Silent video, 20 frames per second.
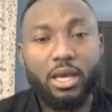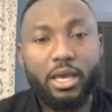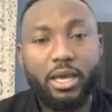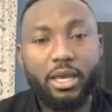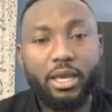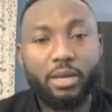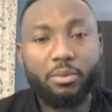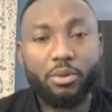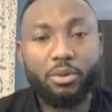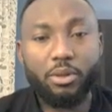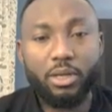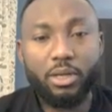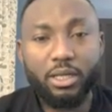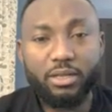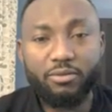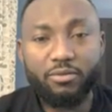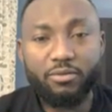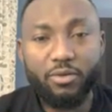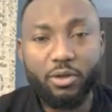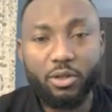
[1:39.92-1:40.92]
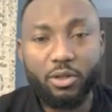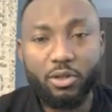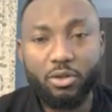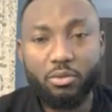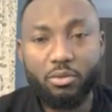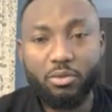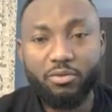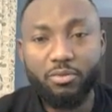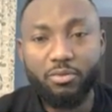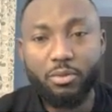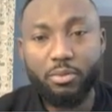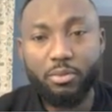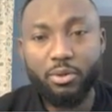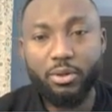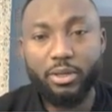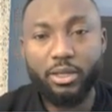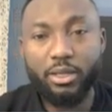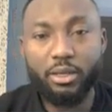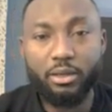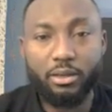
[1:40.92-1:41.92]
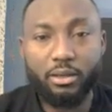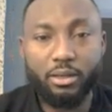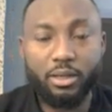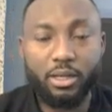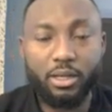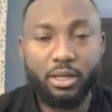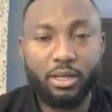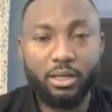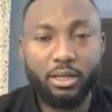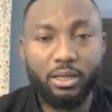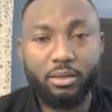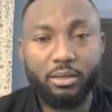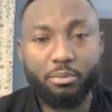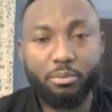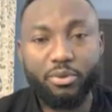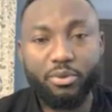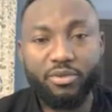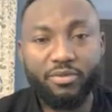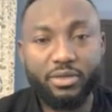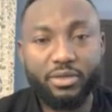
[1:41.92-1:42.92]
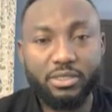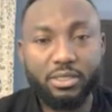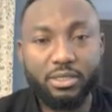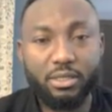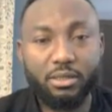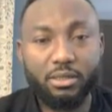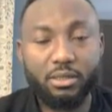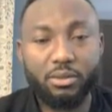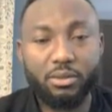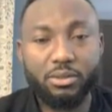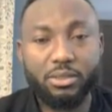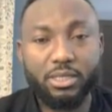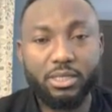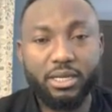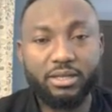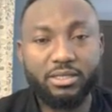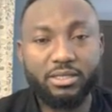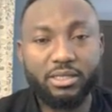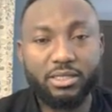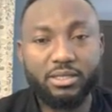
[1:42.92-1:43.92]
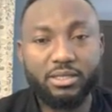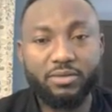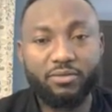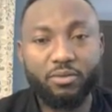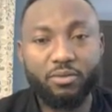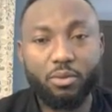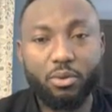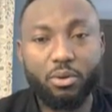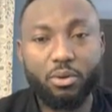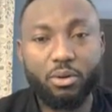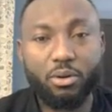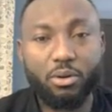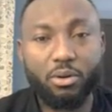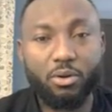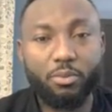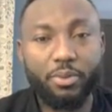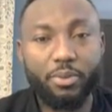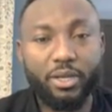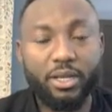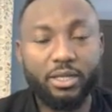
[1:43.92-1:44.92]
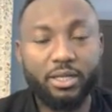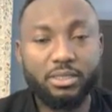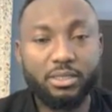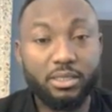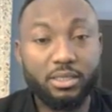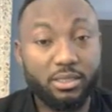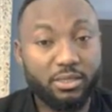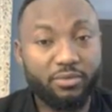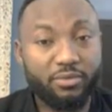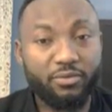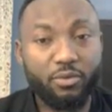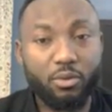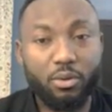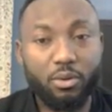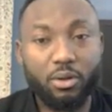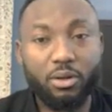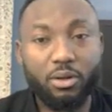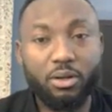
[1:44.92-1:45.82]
And we look at the volume of Bombardier. Previously closed at 64, open at 64.